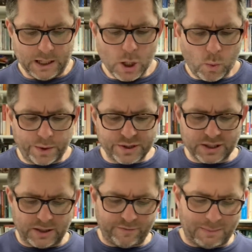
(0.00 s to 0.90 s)
When the
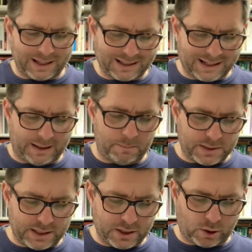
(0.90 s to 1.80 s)
Son of Man comes
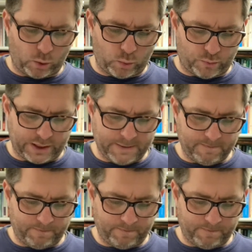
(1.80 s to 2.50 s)
in his glory,